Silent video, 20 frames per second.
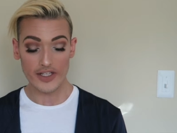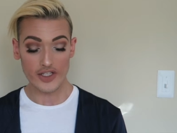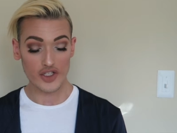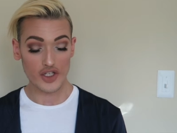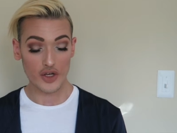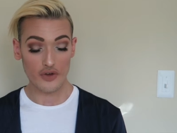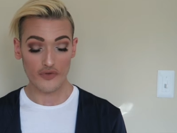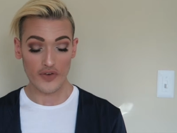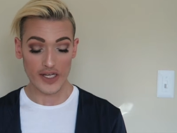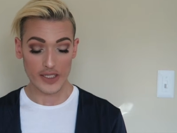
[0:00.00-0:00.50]
this
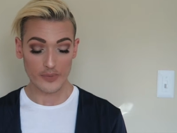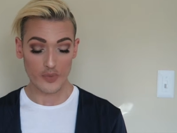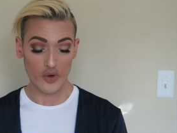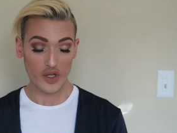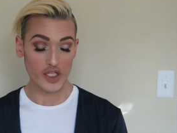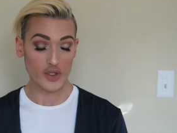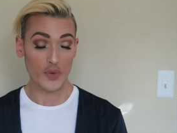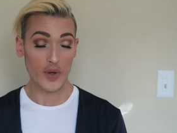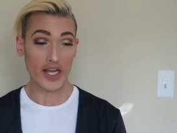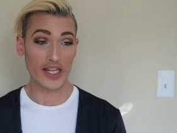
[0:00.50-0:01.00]
Too Faced
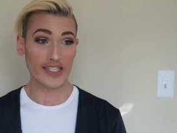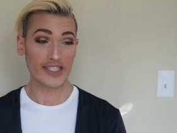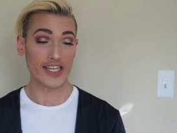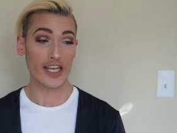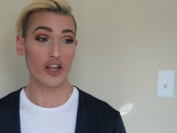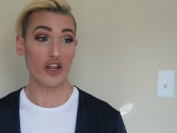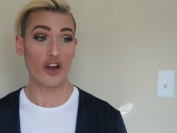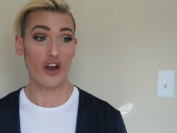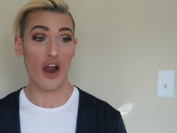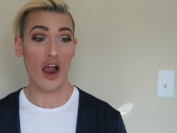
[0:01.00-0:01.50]
Born This Way
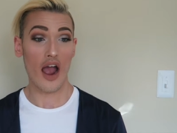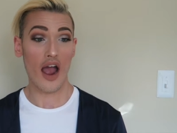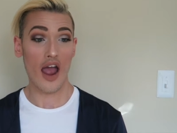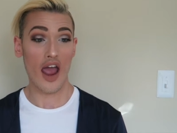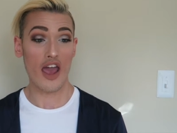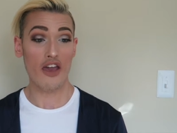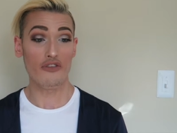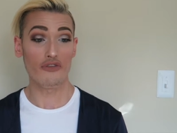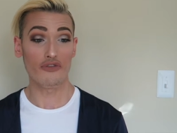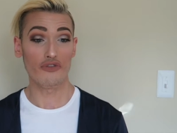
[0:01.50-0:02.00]
concealer.
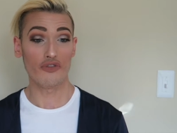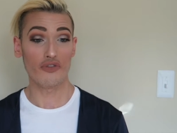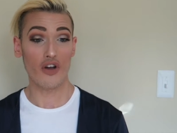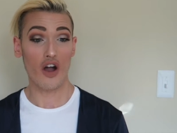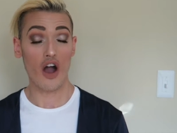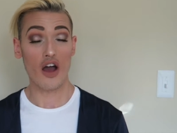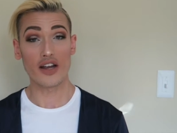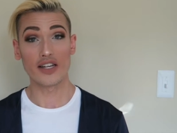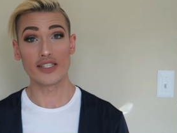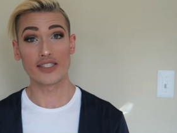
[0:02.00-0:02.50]
I've
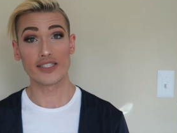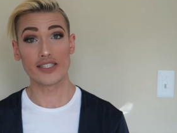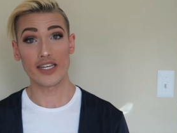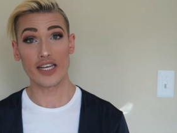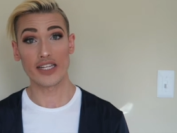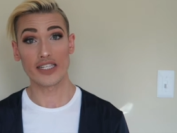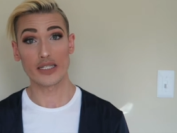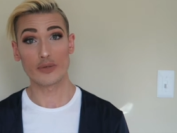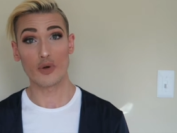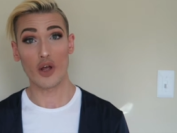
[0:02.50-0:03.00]

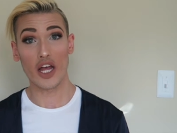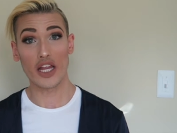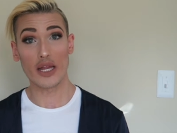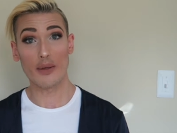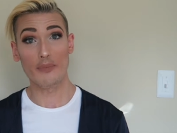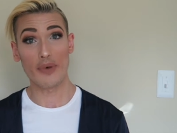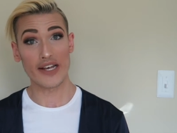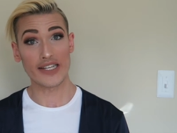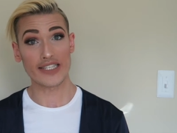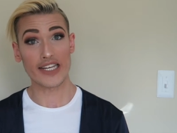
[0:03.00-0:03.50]
honestly, this is
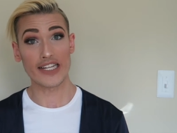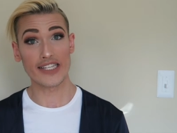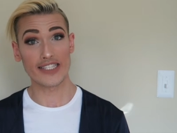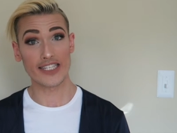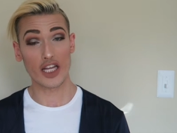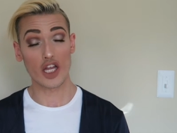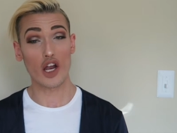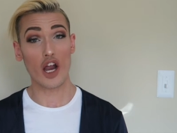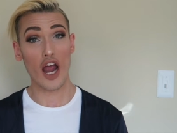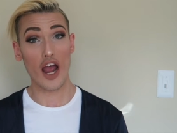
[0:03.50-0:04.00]
probably the best
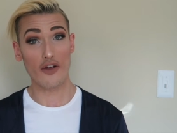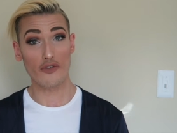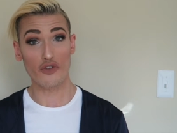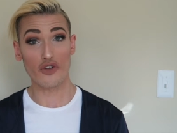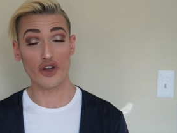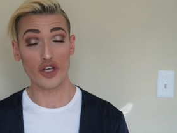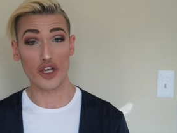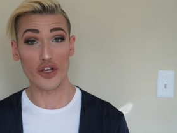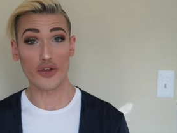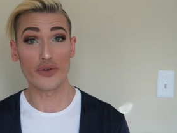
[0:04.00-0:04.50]
concealer
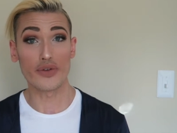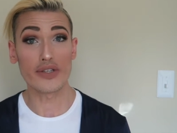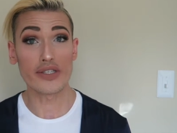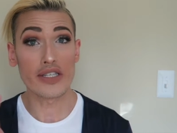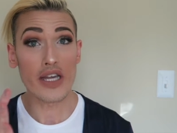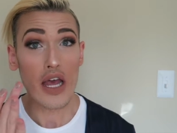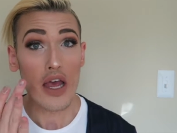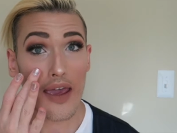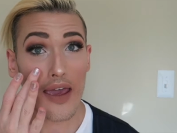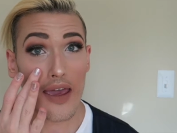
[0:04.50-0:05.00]
ever
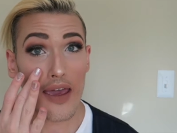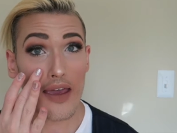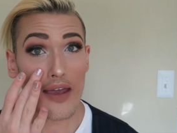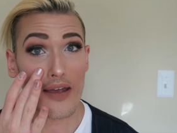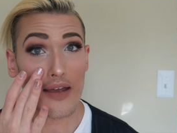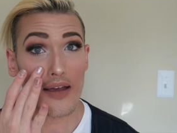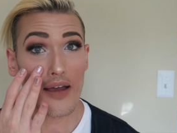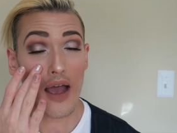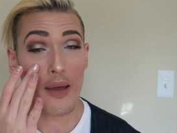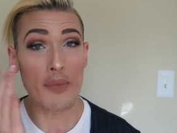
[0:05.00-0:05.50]
used.
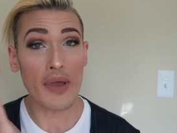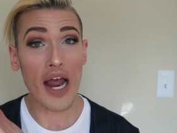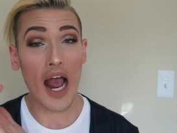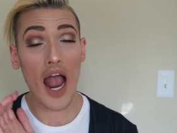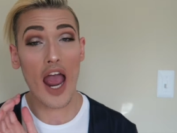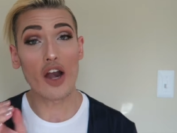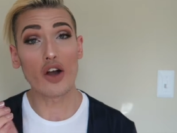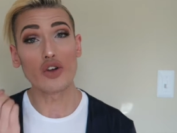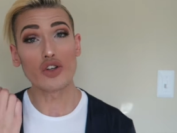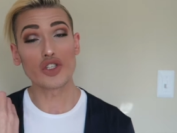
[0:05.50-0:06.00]
It, I mean,
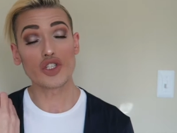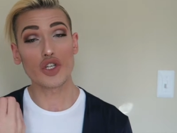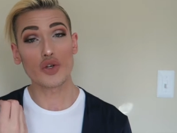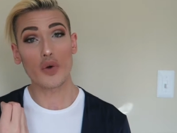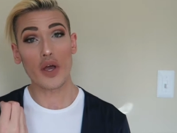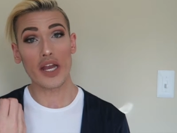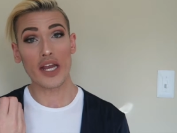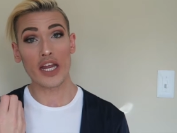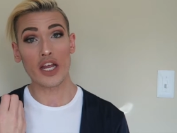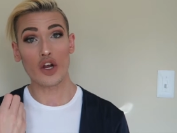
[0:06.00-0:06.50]
I don't
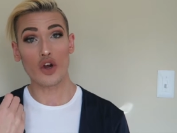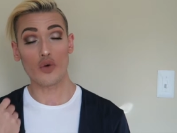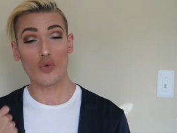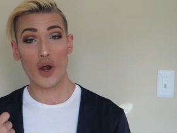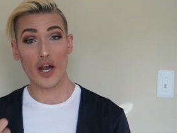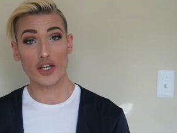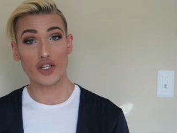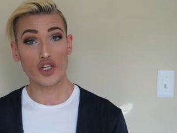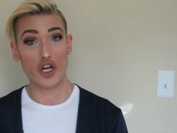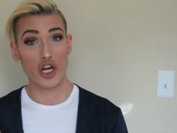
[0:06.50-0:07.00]
do any
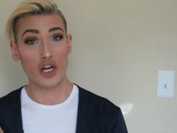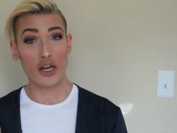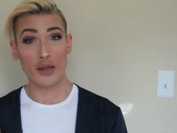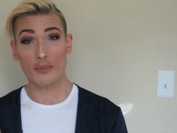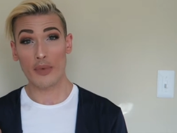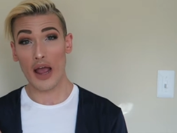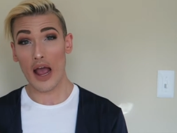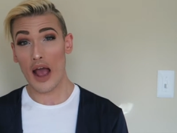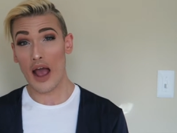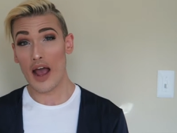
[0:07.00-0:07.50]
corrector
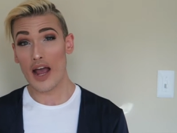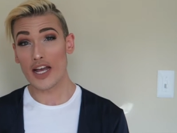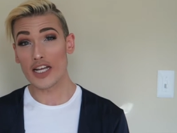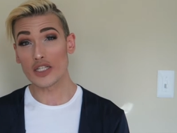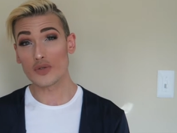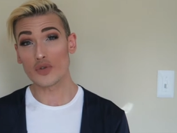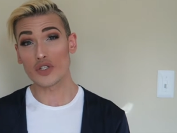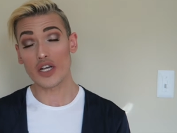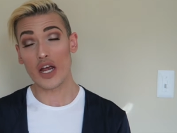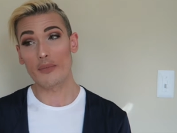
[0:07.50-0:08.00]
underneath my
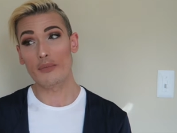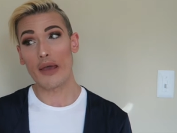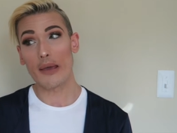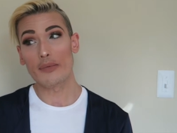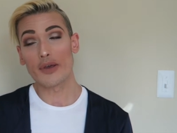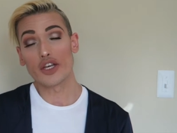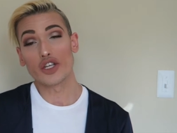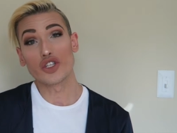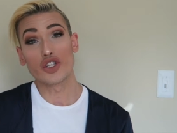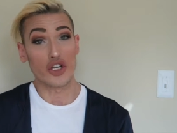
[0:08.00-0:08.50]
eyes, which I
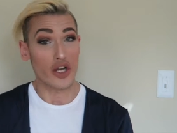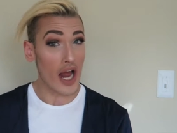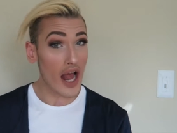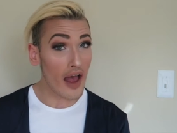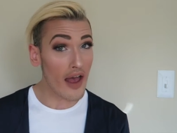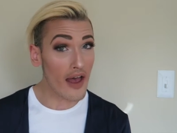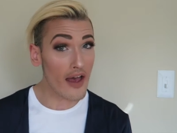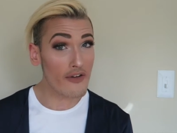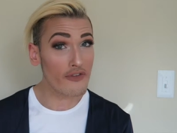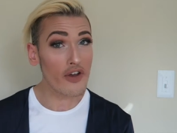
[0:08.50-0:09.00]
maybe should
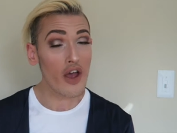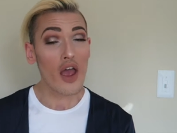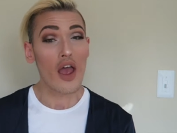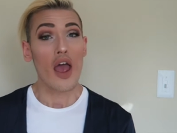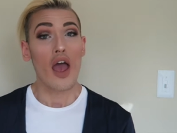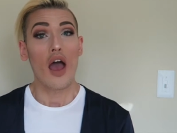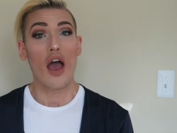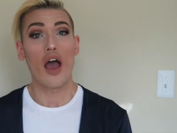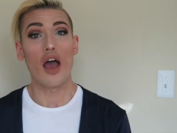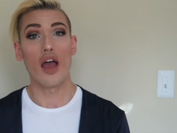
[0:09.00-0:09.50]
have.
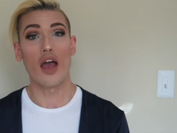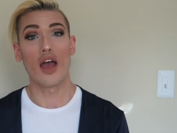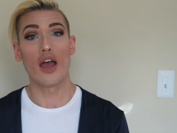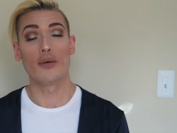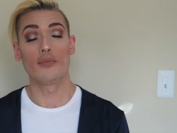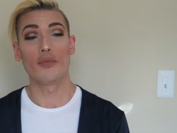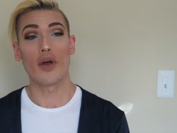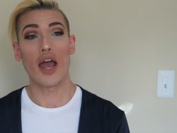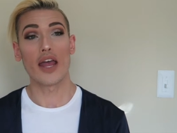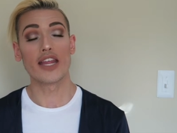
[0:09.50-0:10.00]

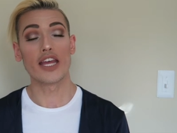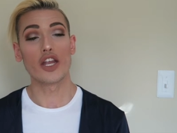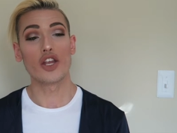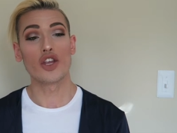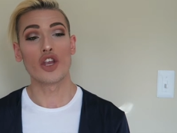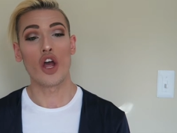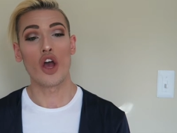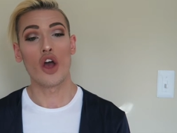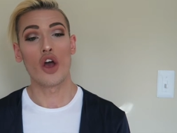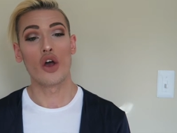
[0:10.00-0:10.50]
Um, I
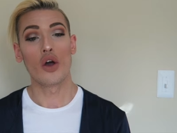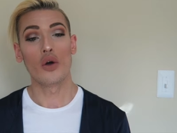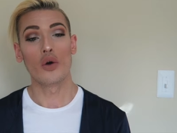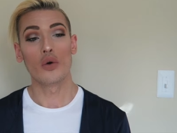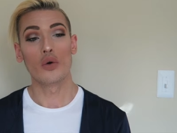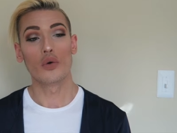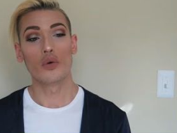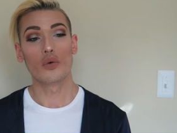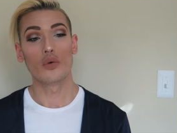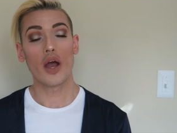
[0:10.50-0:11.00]
didn't
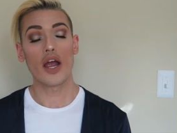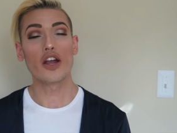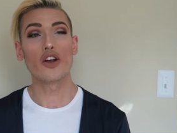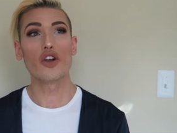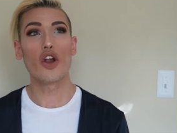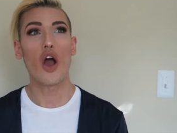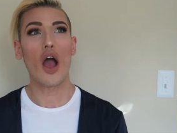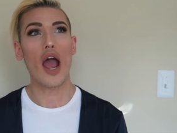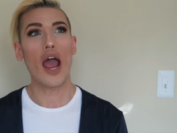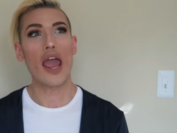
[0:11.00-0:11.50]
know, I
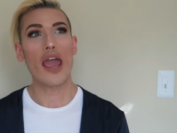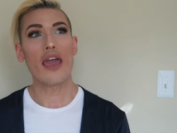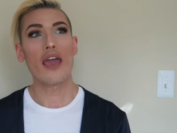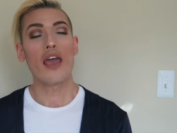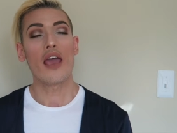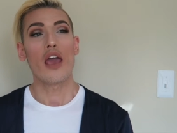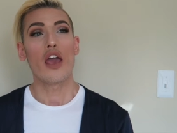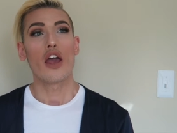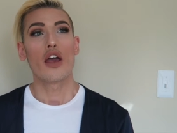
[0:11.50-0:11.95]
don't know, I